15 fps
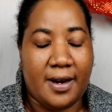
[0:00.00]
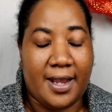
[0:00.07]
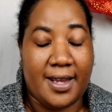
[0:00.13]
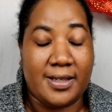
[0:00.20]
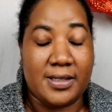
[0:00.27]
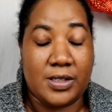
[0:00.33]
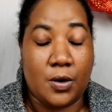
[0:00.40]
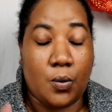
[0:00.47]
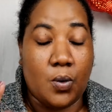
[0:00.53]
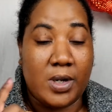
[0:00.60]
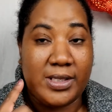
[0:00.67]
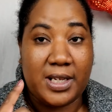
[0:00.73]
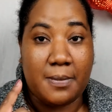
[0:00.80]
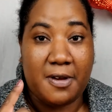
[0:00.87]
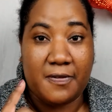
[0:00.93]
guys, so one
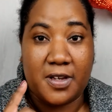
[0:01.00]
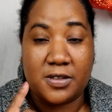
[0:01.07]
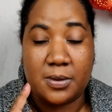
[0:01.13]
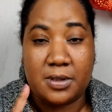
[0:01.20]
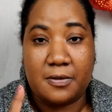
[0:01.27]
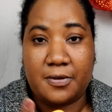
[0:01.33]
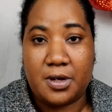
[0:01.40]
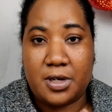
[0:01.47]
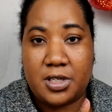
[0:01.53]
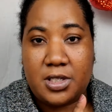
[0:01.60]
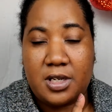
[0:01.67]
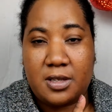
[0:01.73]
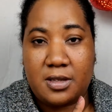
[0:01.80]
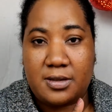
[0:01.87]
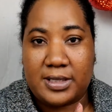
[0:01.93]
side of my face with the foundation, the
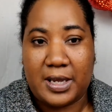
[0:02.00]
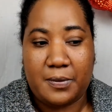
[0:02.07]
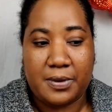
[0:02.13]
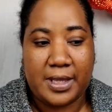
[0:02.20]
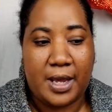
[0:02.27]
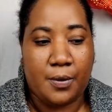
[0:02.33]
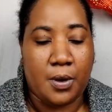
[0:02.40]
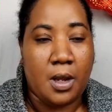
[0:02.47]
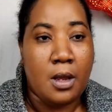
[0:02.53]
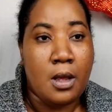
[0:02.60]
other side without.